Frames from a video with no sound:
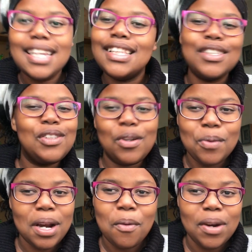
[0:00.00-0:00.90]
This is not
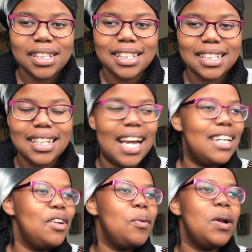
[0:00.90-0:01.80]
what I wanted. I
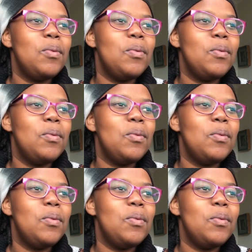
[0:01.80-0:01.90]
didn't want to